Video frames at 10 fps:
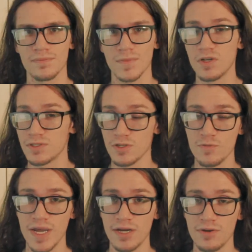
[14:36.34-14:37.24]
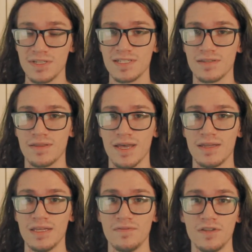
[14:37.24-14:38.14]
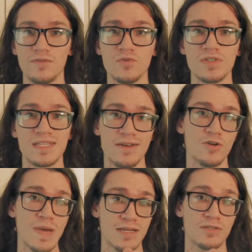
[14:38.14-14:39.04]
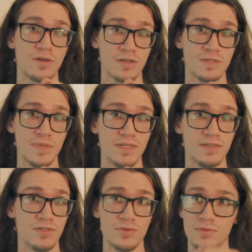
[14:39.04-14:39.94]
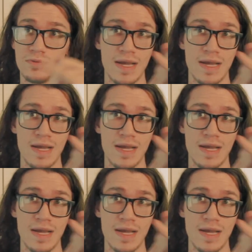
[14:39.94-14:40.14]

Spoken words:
Also, you may notice that even if you set your max clock speed to